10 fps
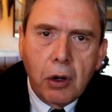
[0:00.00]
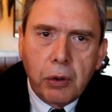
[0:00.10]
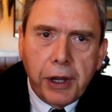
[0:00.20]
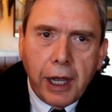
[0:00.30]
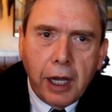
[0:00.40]

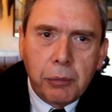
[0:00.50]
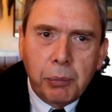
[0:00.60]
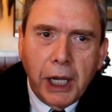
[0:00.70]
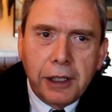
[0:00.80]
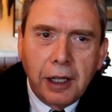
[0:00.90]
with that,
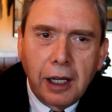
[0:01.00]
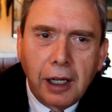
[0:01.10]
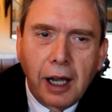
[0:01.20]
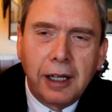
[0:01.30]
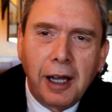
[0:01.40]
but
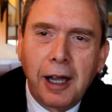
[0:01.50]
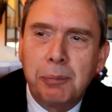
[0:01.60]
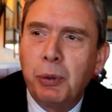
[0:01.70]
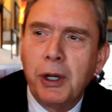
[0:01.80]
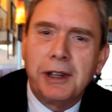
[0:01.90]
I
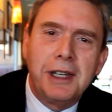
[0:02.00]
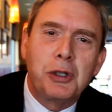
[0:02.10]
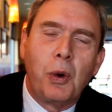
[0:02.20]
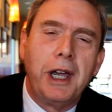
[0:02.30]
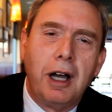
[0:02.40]
put it
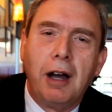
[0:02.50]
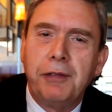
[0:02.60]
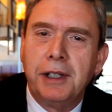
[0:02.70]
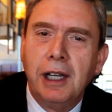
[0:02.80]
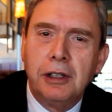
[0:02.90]
this way
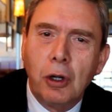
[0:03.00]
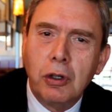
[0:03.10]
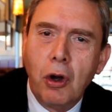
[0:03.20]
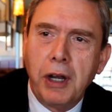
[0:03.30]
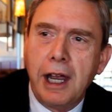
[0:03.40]
often:
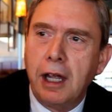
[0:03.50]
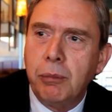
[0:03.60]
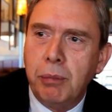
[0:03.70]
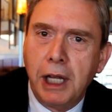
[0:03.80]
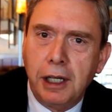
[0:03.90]
don't go to
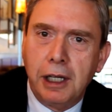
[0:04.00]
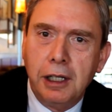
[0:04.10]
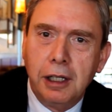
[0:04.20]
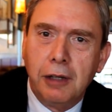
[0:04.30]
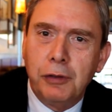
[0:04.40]
Aunt
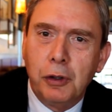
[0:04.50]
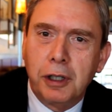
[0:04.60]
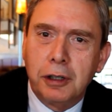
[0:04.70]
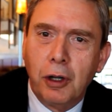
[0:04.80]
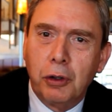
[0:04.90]
Minnie if you
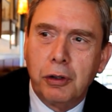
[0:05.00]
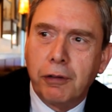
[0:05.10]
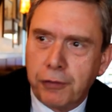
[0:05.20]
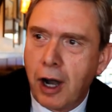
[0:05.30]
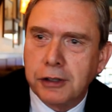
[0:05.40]
can go to
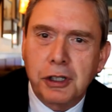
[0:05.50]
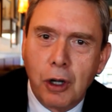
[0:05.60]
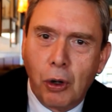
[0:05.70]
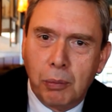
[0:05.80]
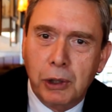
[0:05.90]
a Franz
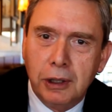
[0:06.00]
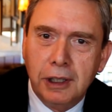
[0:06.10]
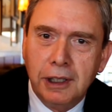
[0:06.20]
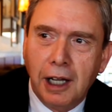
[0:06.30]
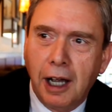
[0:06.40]
Kolb.
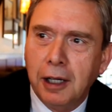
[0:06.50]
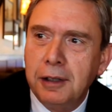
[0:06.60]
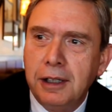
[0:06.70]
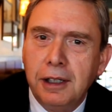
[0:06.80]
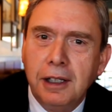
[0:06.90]

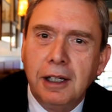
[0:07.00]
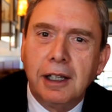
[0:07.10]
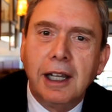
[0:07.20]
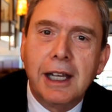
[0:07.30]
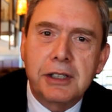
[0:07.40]

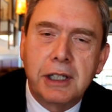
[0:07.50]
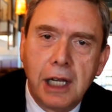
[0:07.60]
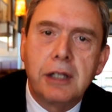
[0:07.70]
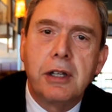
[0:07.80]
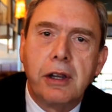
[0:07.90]
Let's
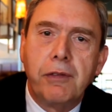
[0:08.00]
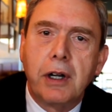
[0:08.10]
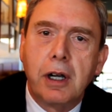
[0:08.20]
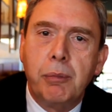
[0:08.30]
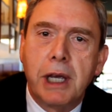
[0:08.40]
get to the
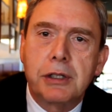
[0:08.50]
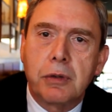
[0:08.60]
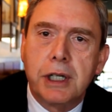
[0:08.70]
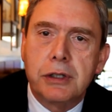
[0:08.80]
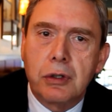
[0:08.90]
very
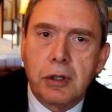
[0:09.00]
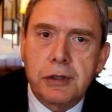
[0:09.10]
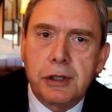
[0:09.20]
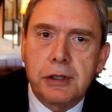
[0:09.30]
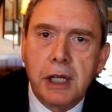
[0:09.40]
best
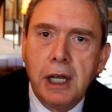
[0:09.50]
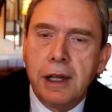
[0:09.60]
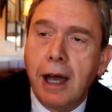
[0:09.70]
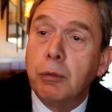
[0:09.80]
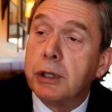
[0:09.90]
resources.
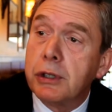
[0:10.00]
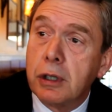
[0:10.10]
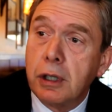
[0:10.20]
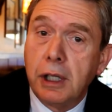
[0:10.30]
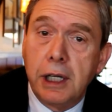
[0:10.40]
That would
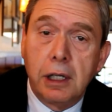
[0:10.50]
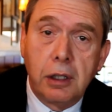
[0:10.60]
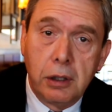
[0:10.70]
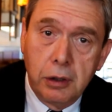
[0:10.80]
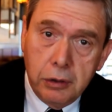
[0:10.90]
certainly
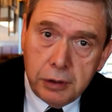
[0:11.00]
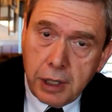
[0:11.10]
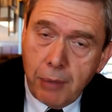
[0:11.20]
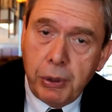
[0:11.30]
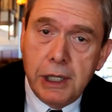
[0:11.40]
include
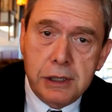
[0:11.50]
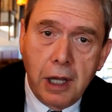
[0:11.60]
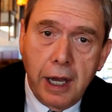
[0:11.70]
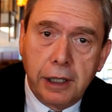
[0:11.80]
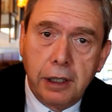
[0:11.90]
companies
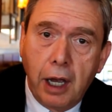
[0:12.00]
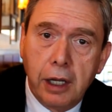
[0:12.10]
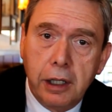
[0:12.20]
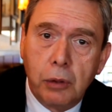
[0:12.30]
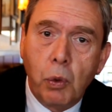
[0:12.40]
like
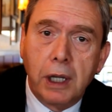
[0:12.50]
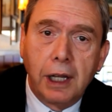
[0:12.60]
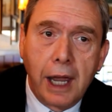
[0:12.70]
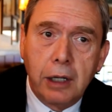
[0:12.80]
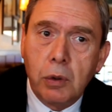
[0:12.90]

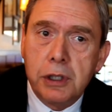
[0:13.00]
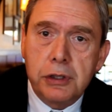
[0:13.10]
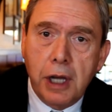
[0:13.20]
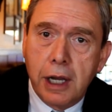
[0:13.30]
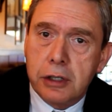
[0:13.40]
inWhatLanguage
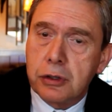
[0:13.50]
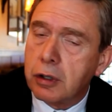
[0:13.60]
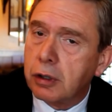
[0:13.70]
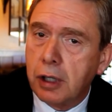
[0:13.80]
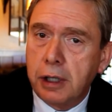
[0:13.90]
as
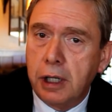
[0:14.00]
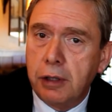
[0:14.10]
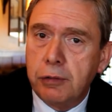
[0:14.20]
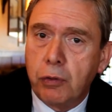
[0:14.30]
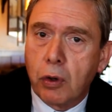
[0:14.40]
you're
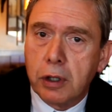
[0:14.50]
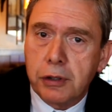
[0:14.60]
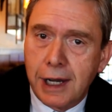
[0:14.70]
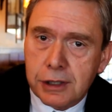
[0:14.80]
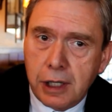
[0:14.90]
looking for
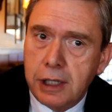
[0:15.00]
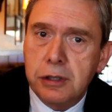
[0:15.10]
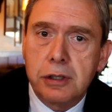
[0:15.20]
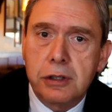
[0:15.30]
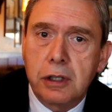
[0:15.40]

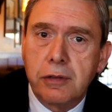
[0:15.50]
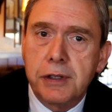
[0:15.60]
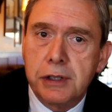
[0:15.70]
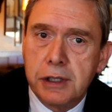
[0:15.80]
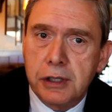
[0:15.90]
translation
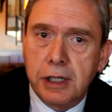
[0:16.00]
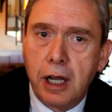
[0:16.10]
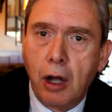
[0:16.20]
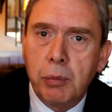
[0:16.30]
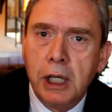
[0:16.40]
services and
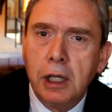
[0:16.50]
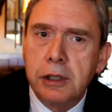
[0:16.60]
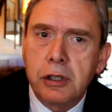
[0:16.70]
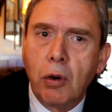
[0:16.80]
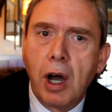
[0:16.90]
help.
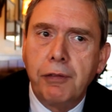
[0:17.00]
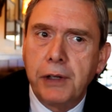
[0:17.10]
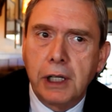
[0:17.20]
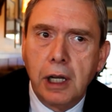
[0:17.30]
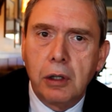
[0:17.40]
So
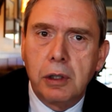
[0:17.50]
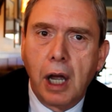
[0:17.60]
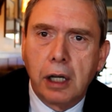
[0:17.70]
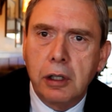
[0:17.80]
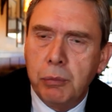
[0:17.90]
often, again,
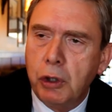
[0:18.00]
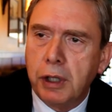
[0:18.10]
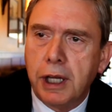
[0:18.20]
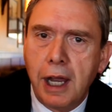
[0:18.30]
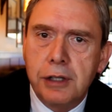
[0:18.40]

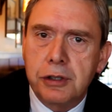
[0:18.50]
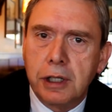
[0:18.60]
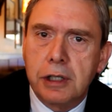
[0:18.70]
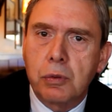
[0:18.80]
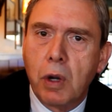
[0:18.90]

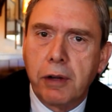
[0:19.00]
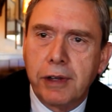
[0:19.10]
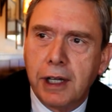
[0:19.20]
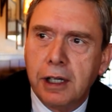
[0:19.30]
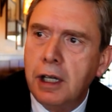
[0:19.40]
communication is one
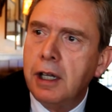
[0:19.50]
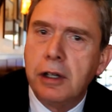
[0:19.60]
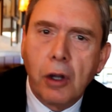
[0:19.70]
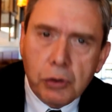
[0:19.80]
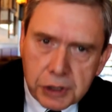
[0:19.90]
of
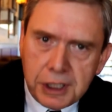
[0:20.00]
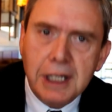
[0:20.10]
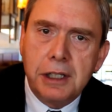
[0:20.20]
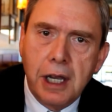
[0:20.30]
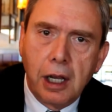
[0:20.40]
those
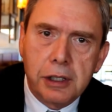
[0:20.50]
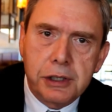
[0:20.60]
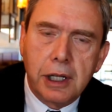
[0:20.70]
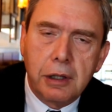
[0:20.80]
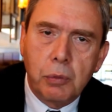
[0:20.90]

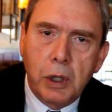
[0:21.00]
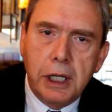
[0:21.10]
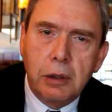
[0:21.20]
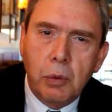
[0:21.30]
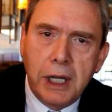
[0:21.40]
details that
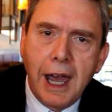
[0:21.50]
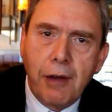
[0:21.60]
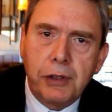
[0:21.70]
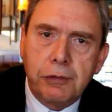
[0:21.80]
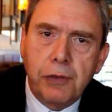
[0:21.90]
we
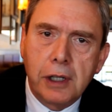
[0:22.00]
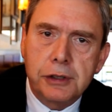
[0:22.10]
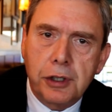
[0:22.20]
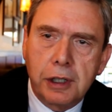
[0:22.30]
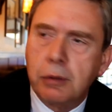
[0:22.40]
have to
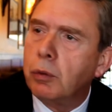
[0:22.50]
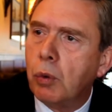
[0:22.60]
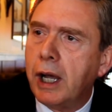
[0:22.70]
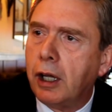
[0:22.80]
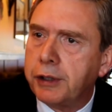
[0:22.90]
function
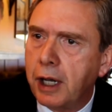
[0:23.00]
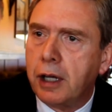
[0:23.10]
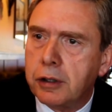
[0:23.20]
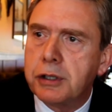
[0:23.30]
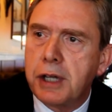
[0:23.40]
well to
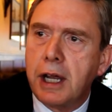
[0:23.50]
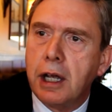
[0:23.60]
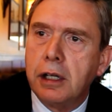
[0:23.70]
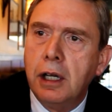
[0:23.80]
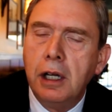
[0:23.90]

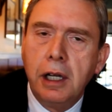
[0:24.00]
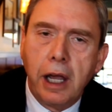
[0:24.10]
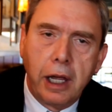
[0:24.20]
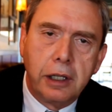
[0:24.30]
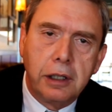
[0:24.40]
understand.
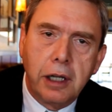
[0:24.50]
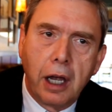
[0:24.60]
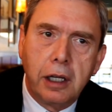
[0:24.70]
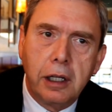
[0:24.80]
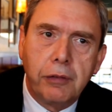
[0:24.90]
And
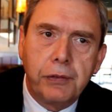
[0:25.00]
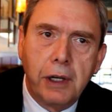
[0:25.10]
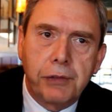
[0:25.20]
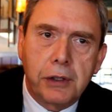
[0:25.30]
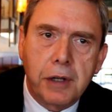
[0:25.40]

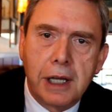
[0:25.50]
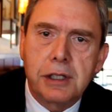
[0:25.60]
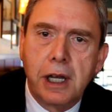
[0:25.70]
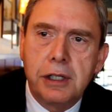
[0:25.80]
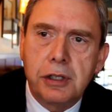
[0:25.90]
if the
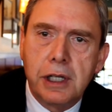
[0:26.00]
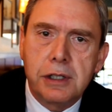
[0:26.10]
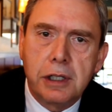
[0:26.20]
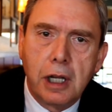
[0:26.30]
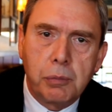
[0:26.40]
translation
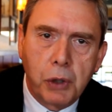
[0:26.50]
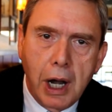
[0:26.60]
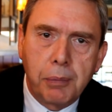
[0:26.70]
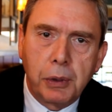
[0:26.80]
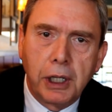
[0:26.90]
isn't done
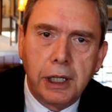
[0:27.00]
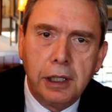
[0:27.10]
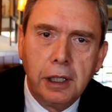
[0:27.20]
properly,